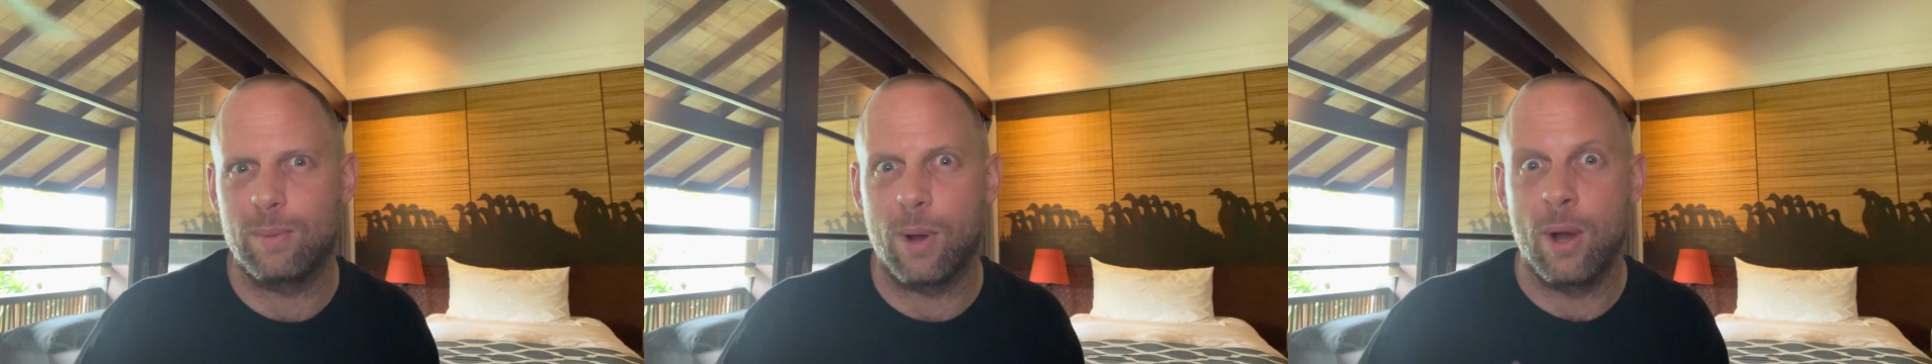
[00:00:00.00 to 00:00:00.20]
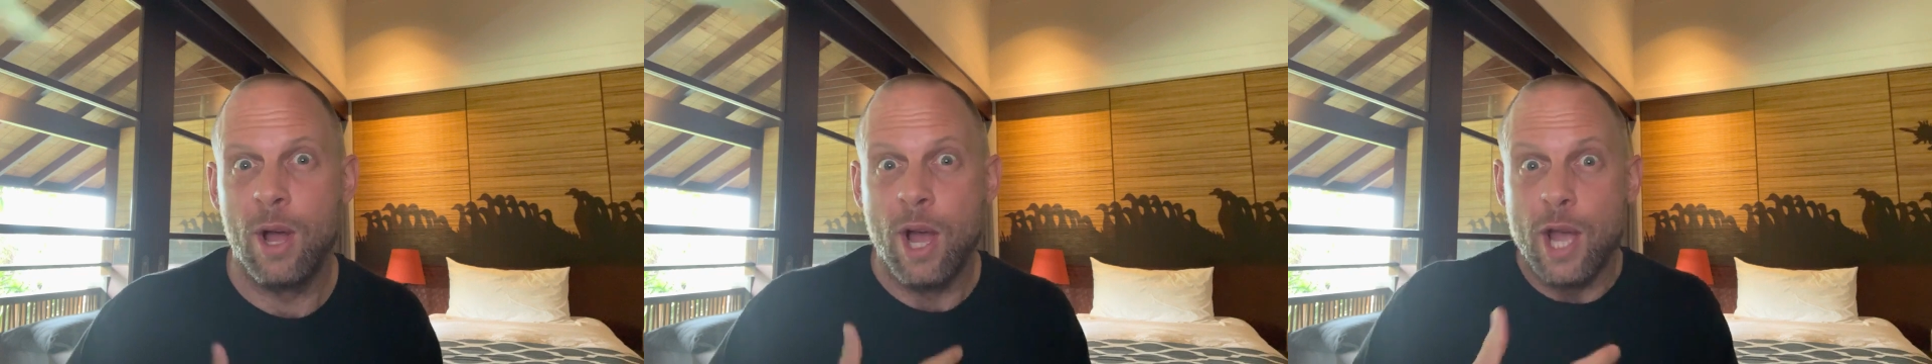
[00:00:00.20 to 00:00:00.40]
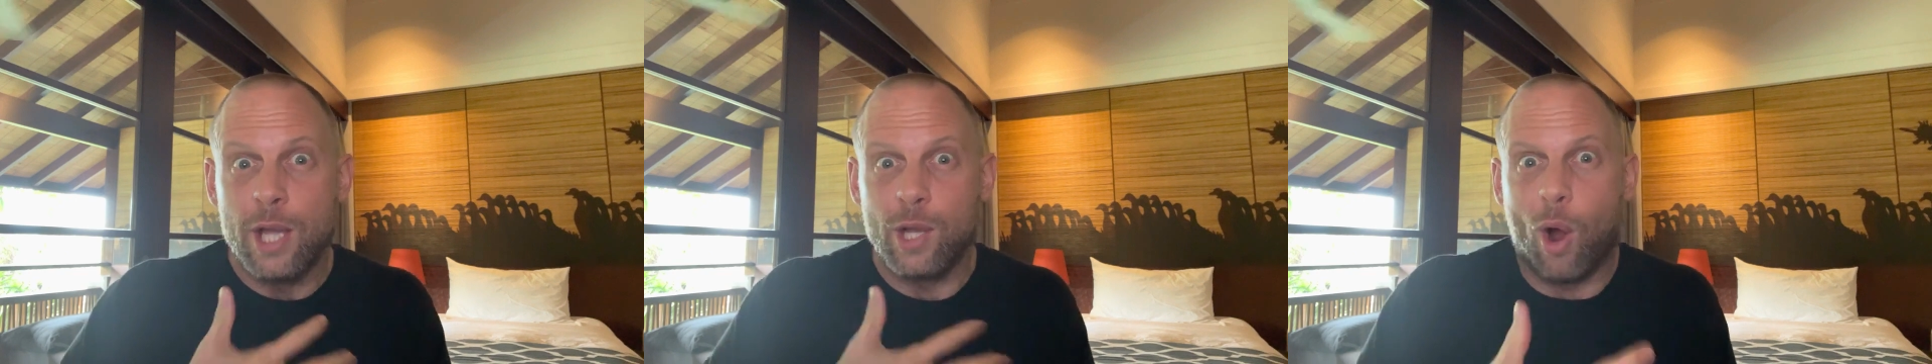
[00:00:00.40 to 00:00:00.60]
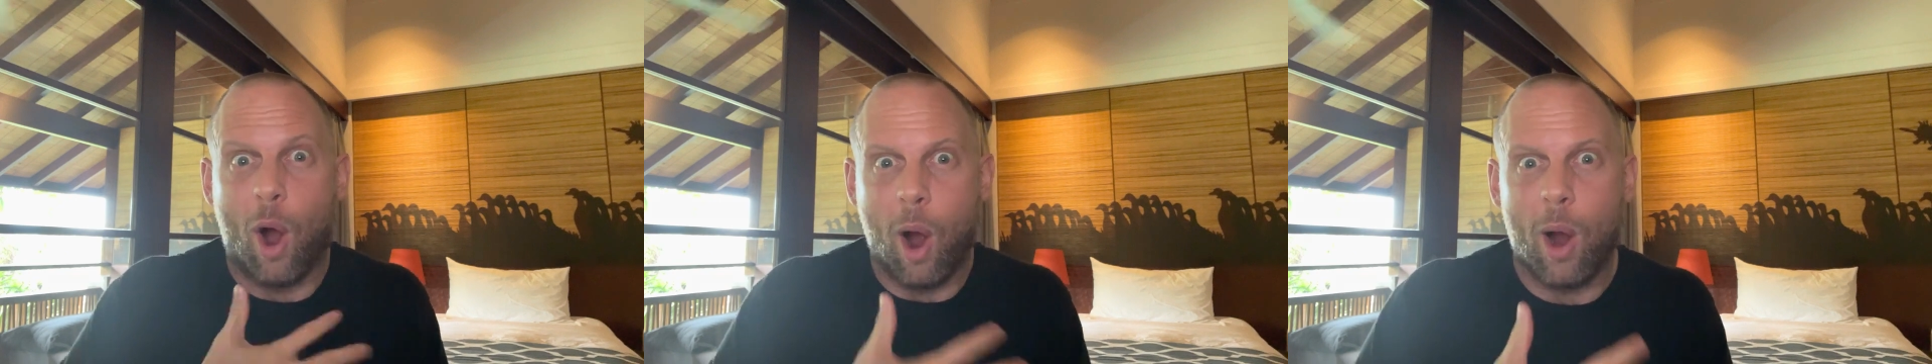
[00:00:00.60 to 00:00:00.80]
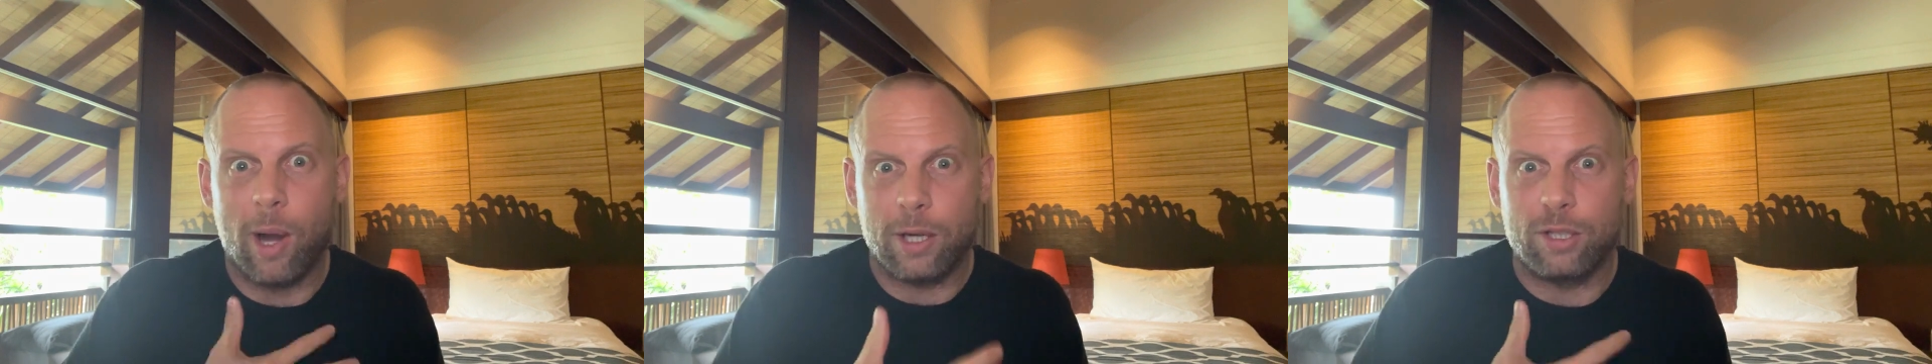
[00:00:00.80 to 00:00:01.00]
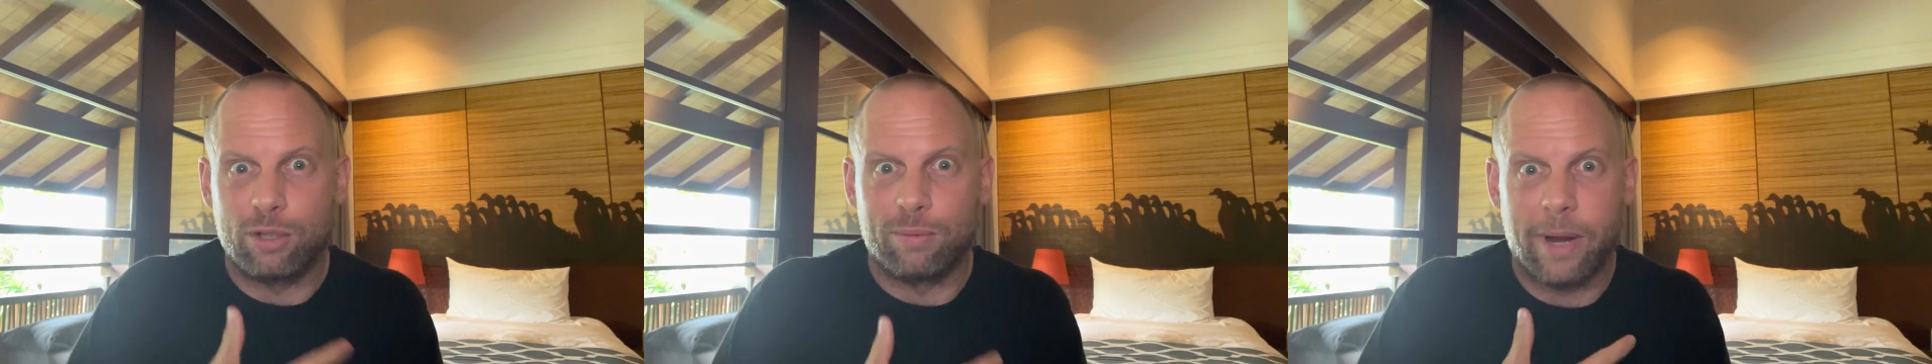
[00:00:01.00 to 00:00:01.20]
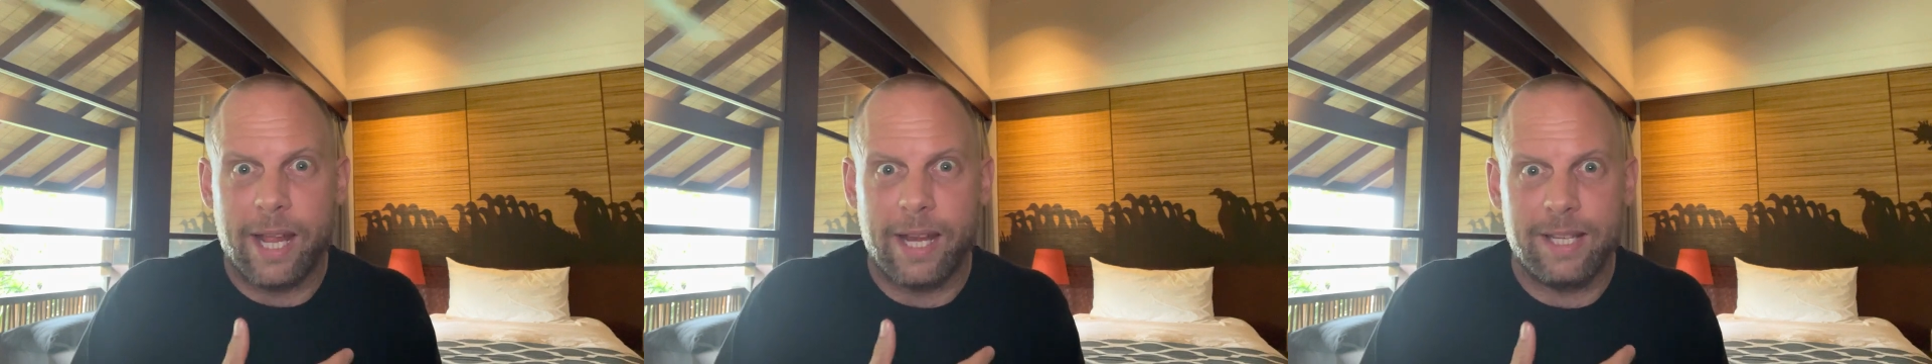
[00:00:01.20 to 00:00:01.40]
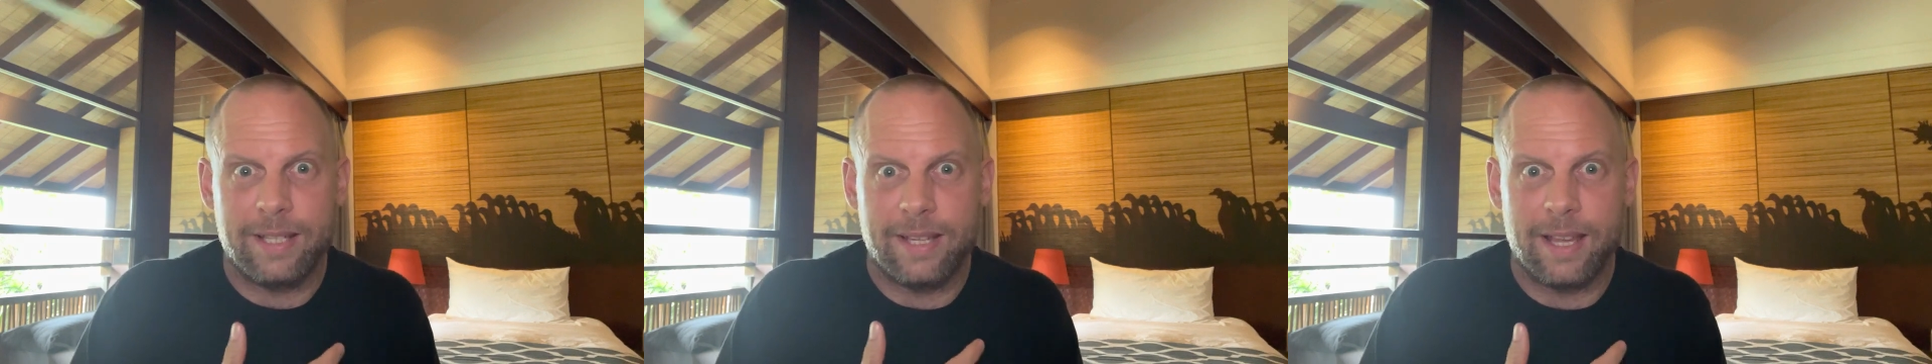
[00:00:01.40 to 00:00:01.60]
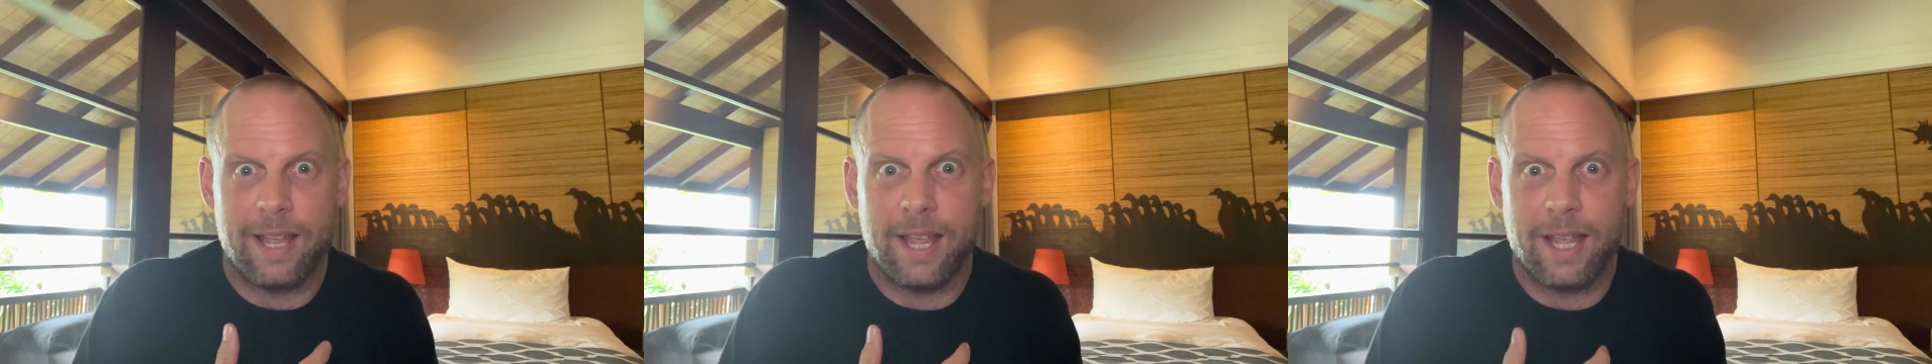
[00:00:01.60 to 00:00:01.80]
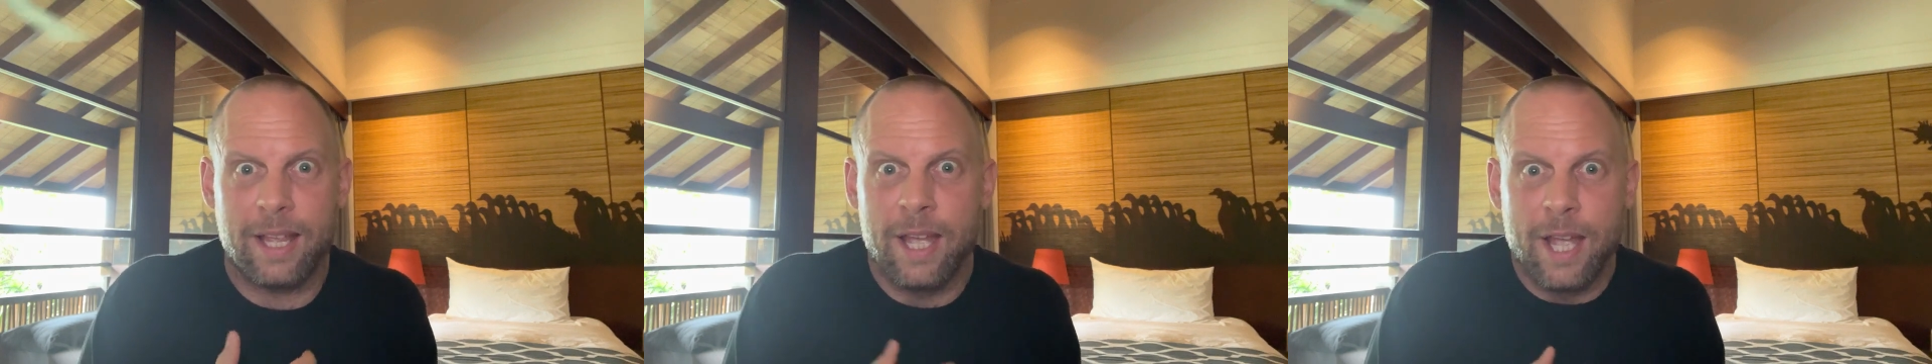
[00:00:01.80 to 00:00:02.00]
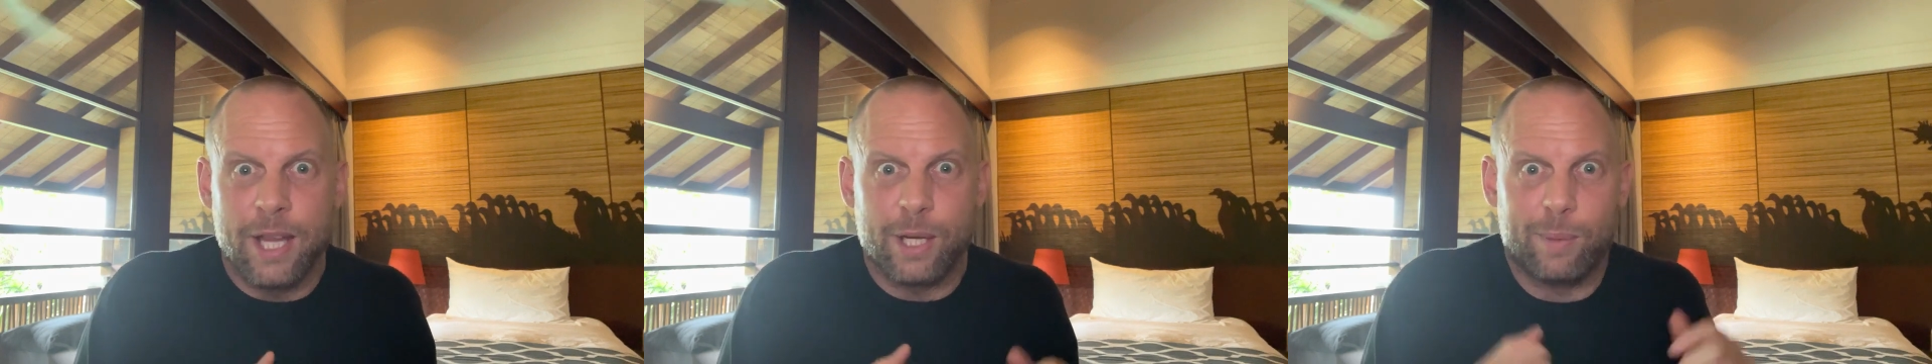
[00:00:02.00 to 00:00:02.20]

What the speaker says: Well, your heart's racing,